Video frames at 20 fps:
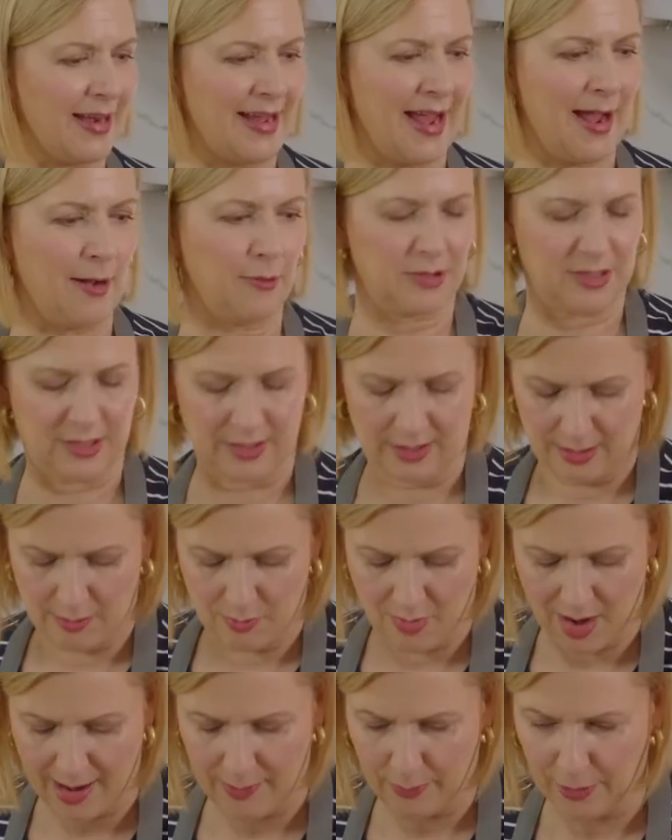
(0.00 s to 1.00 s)
out in
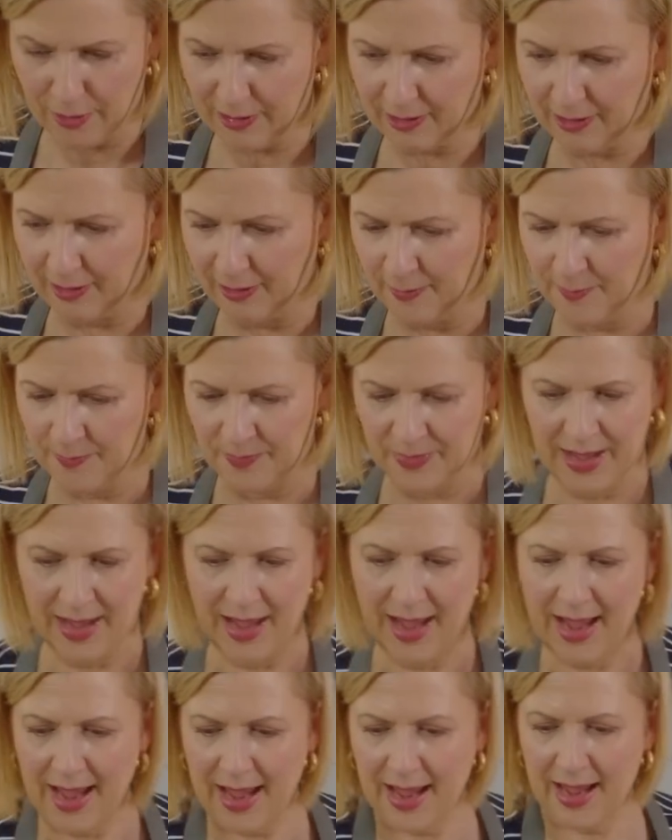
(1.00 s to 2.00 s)
my book.
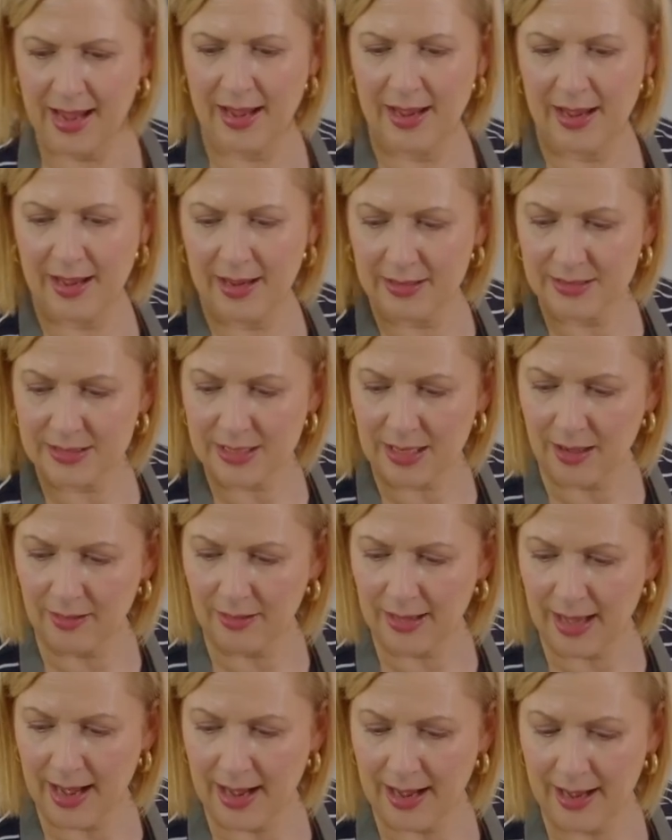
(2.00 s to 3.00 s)
And
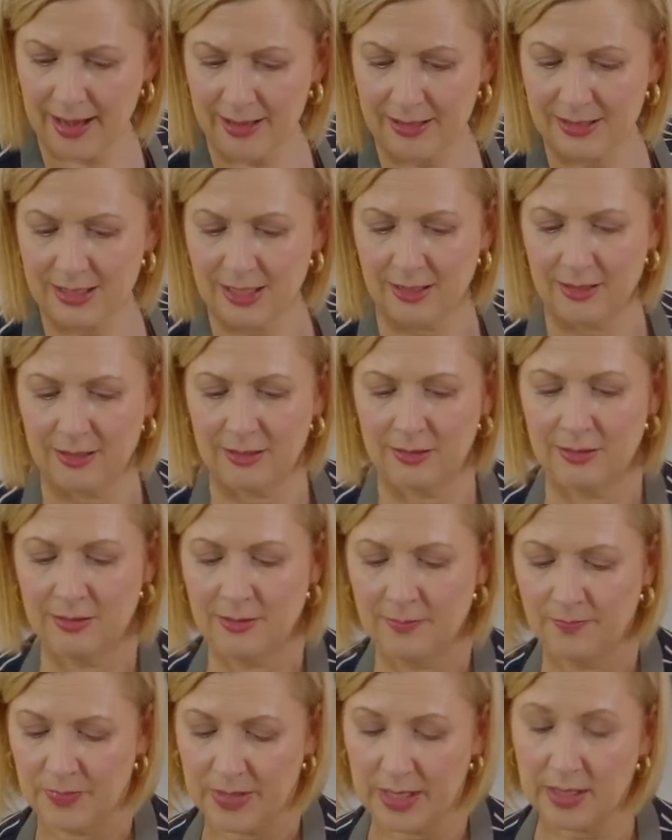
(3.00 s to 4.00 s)
I'll add
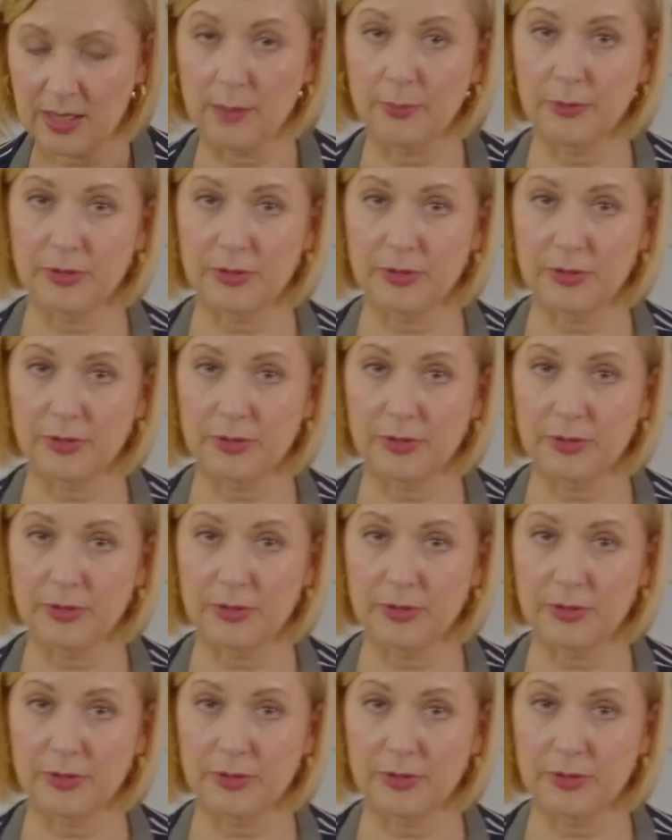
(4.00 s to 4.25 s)
a couple